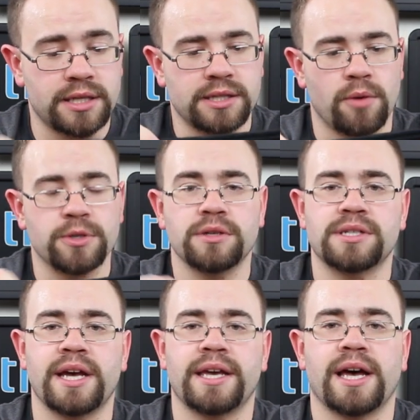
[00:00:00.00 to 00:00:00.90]
This almost
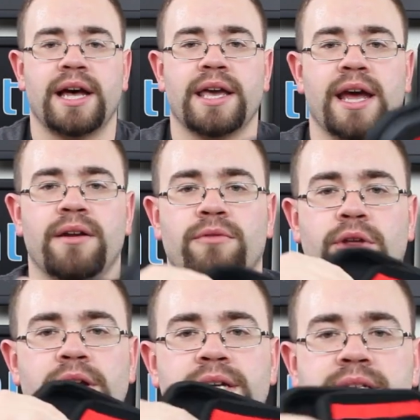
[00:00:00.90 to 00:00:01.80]
looks like, again,
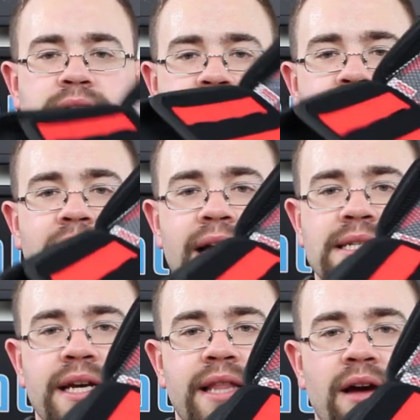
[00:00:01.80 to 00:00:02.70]
really nice inside. It
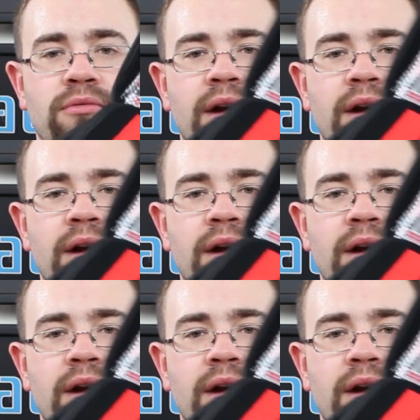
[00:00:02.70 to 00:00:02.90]
has like that